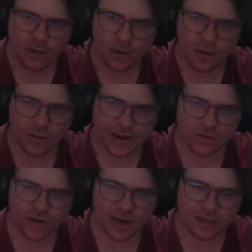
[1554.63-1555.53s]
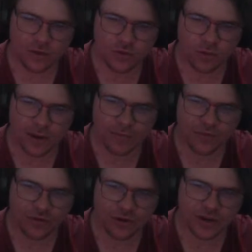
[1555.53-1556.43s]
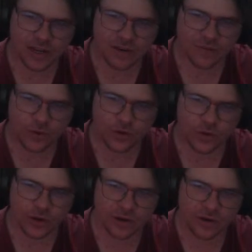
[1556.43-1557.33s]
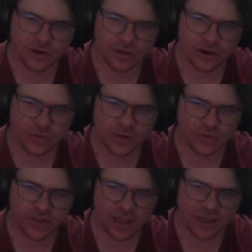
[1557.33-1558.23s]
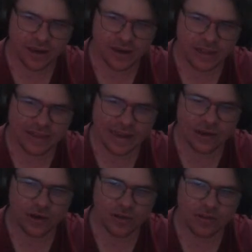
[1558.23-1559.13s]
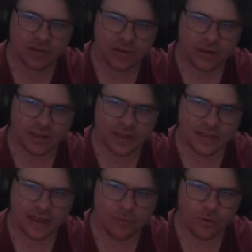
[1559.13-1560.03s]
So back in the ruck, Phil Thorpe comes through. Didn't get a foot to it. Don't know what he was thinking. Now Dacos gets out the handball